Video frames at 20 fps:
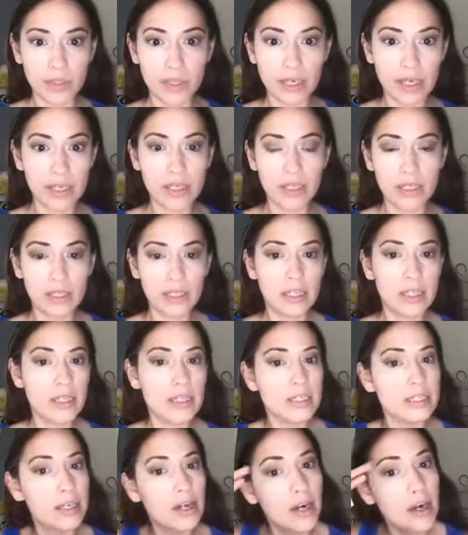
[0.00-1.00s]
like
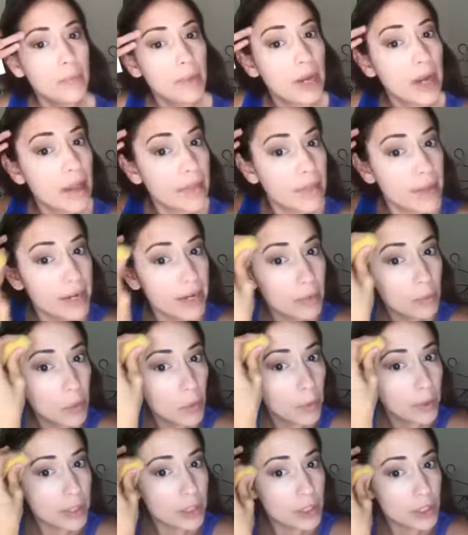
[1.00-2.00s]
cleans it up, and then I'm
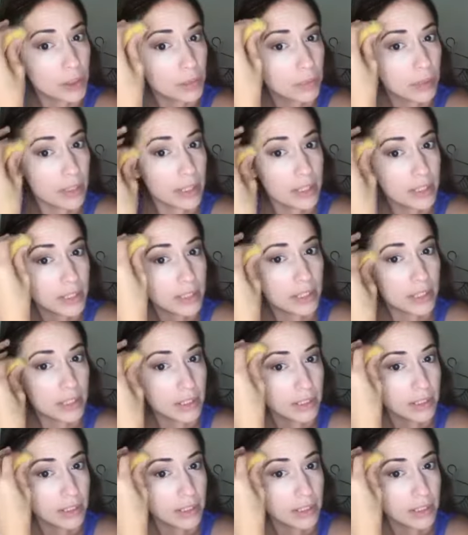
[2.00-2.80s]
going to blend it